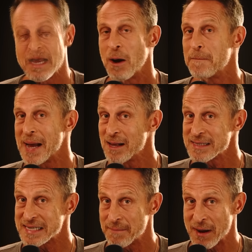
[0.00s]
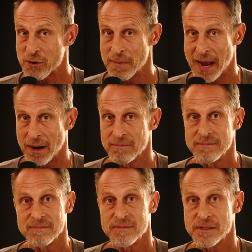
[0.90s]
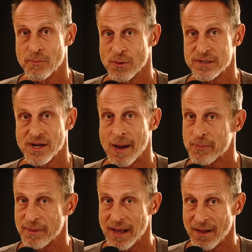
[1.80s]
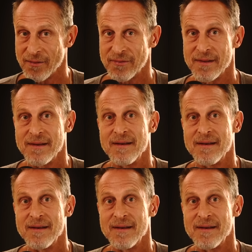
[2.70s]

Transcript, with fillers: Now, a balanced gut microbiome supports optimal health,